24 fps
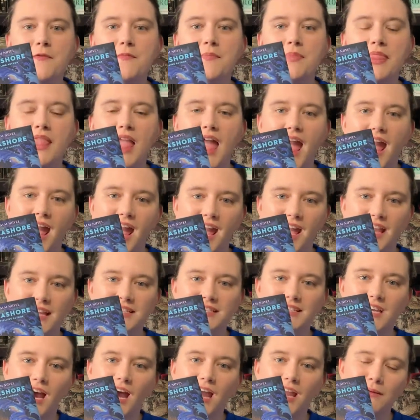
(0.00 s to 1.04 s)
And
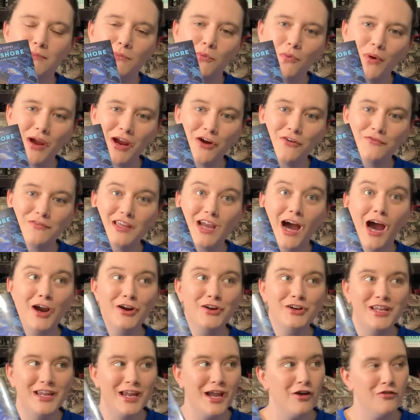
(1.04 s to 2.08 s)
I am aware of the
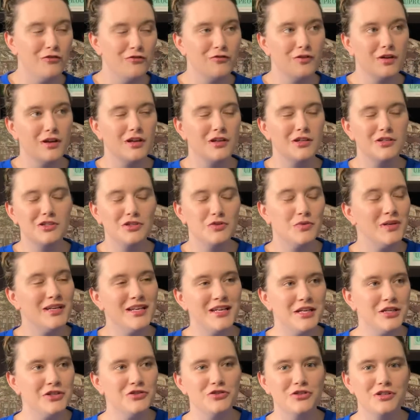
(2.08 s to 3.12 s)
irony of doing an
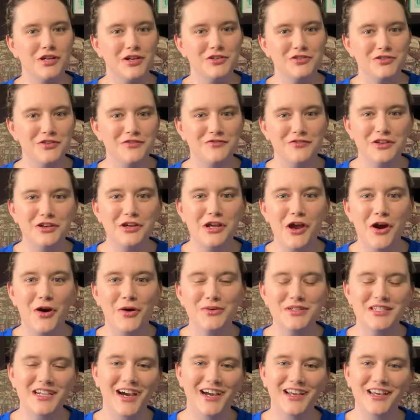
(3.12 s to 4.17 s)
introductory video
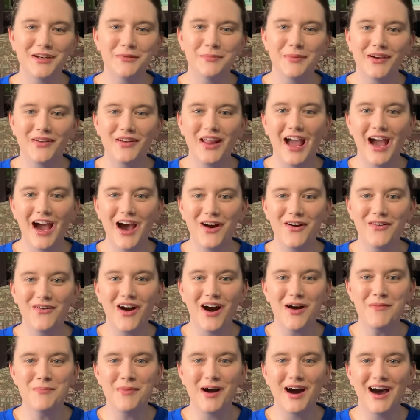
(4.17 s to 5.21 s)
talking about how
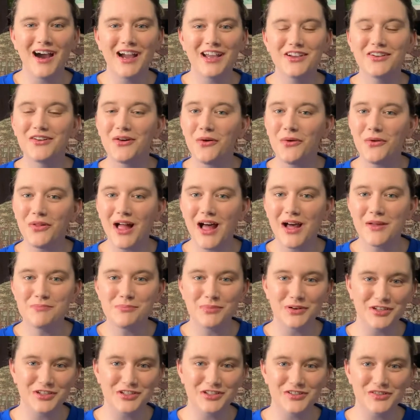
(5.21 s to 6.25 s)
my goal on
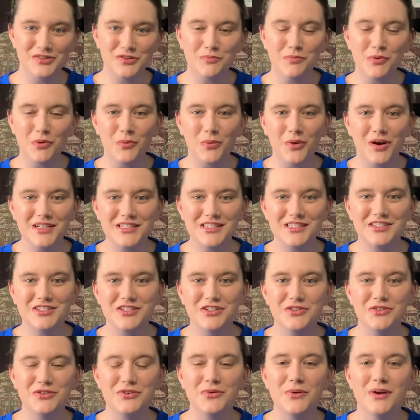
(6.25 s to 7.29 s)
BookTube was
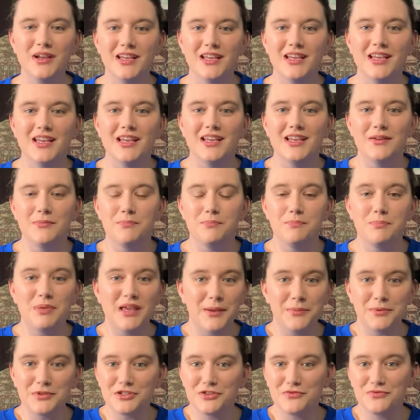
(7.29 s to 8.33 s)
to be
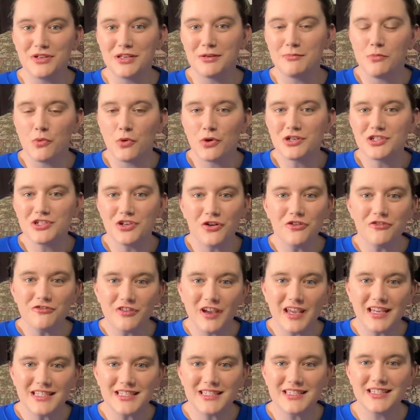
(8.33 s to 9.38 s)
able to read more adult
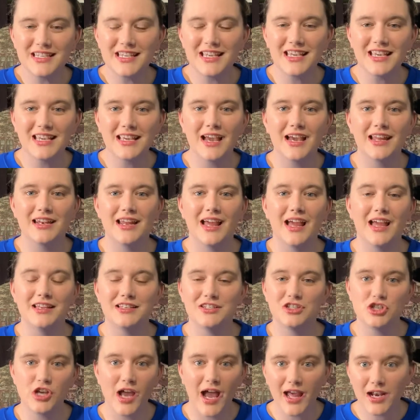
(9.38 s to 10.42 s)
fantasy and
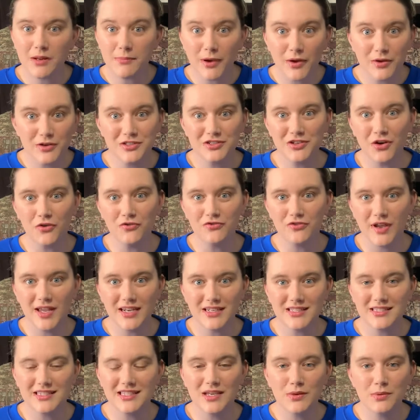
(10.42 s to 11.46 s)
chat about adult
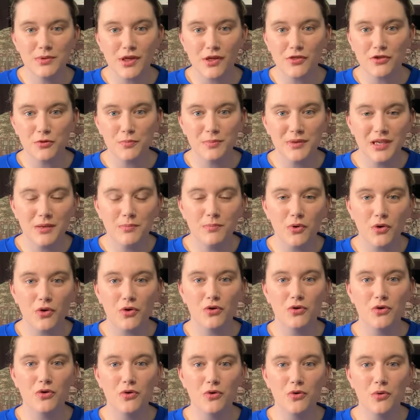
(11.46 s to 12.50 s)
fantasy with other people
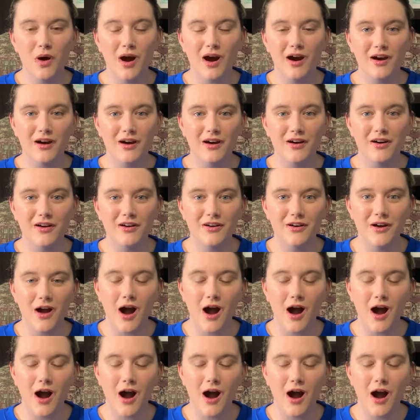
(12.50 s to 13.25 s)
who are